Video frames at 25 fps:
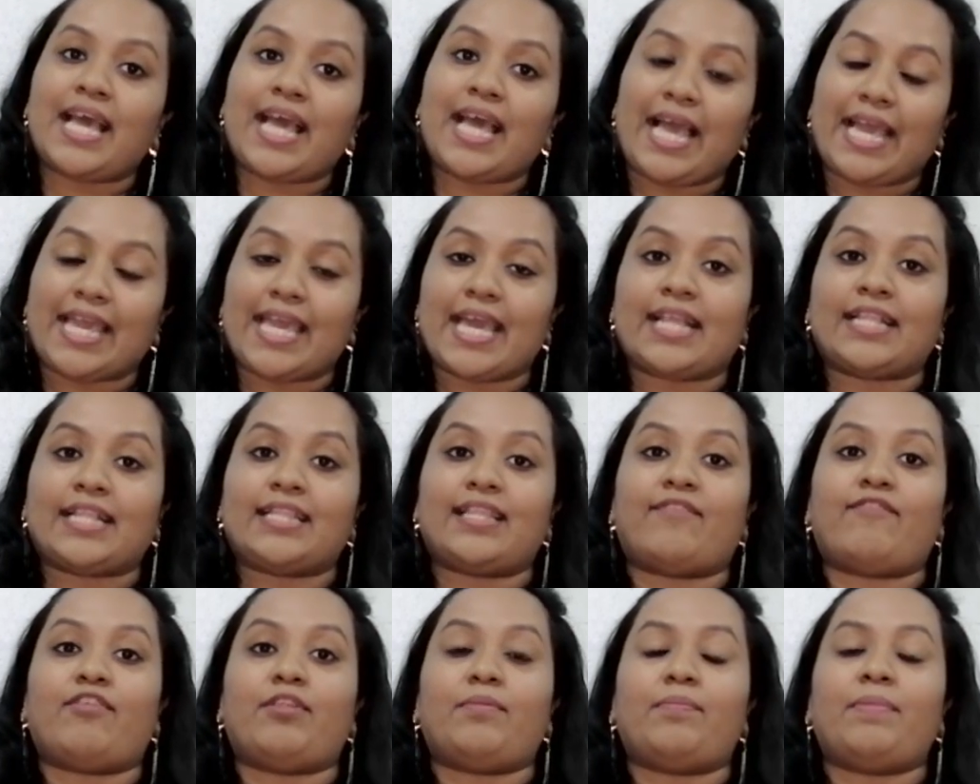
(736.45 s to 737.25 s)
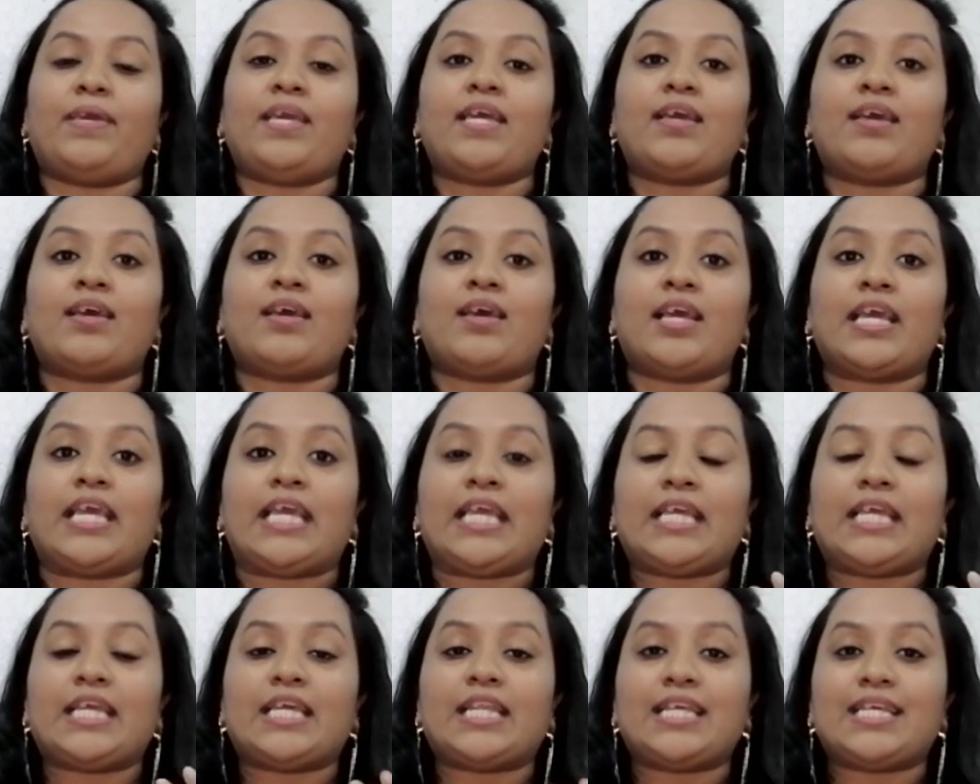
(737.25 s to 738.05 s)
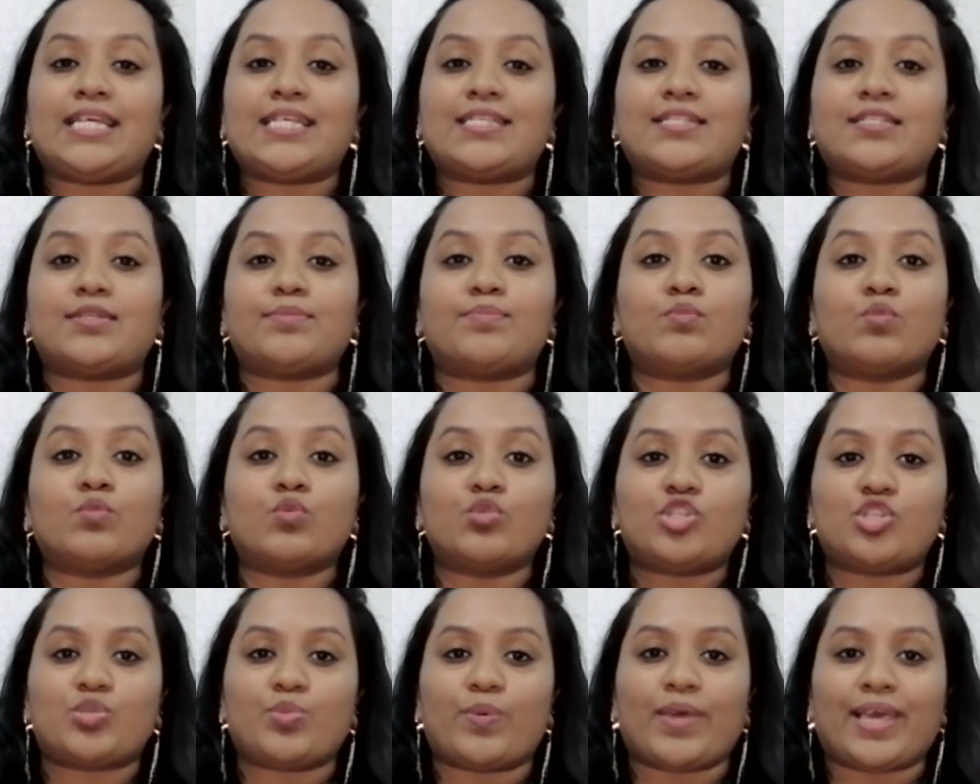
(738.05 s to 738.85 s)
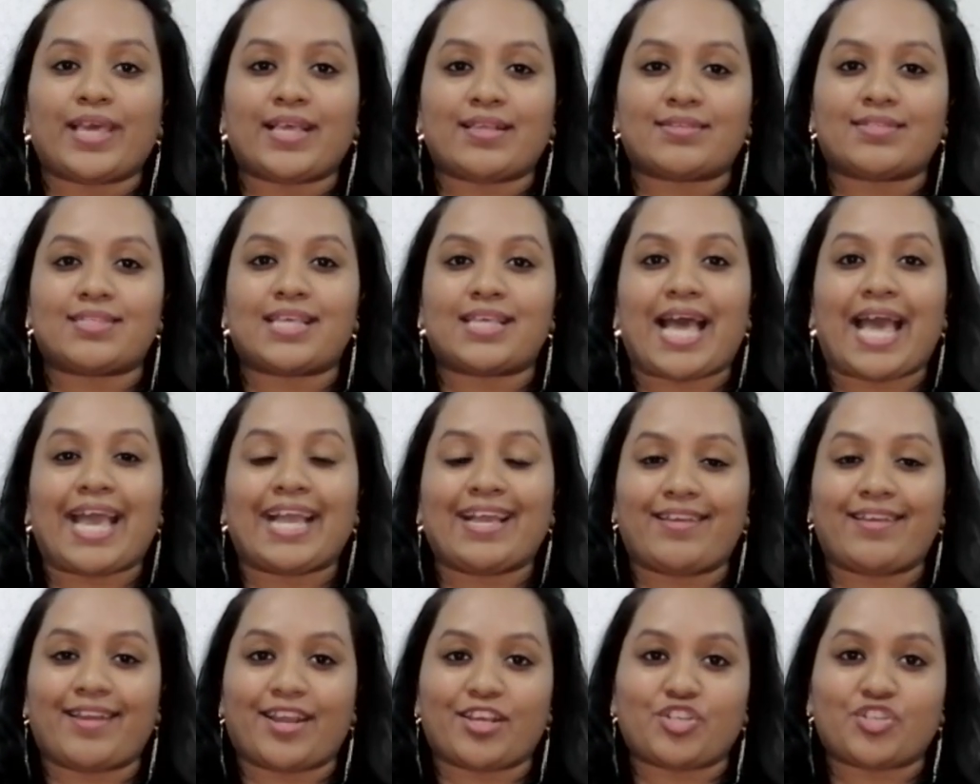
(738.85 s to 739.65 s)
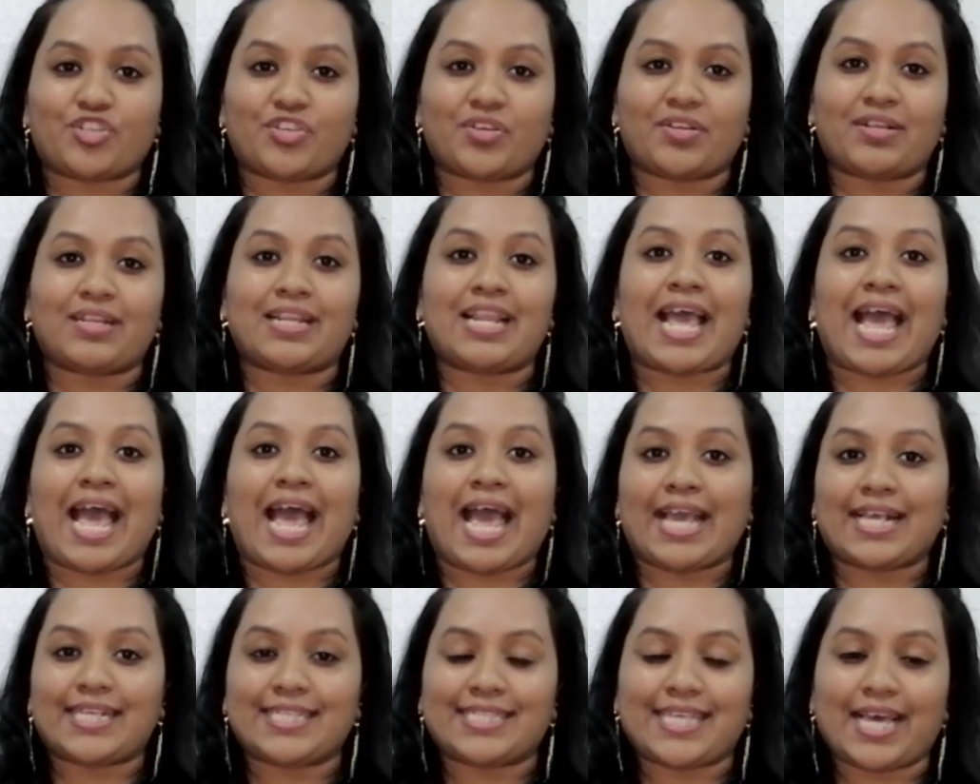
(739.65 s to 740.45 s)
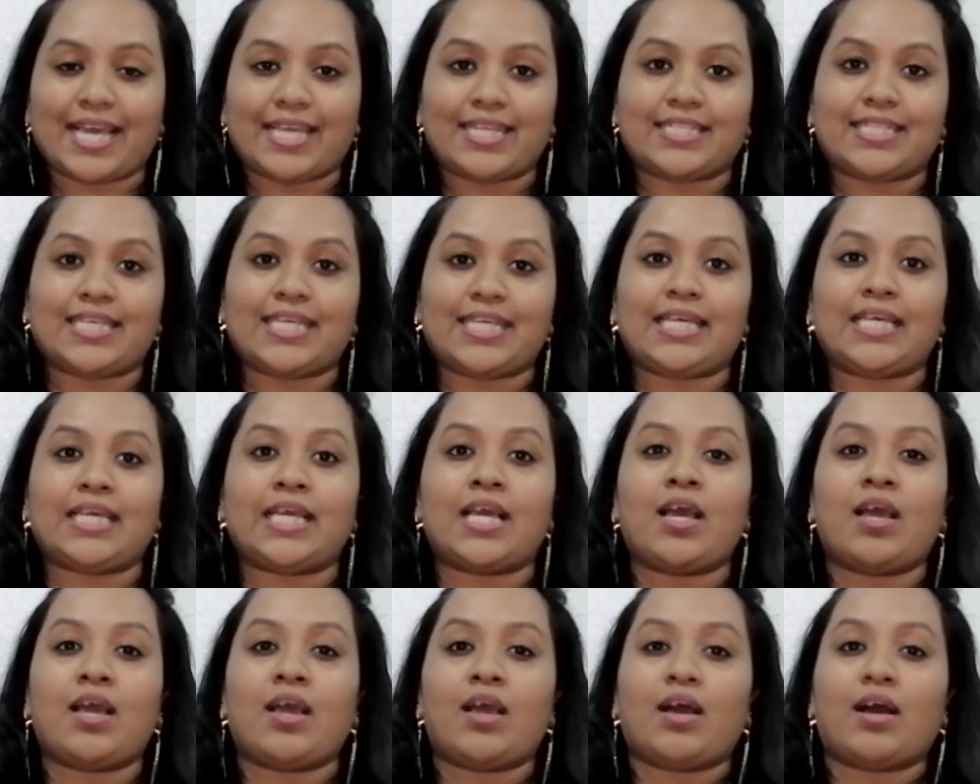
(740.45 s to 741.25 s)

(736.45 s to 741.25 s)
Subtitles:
again there will be increased mood swings, aggression, anxiety,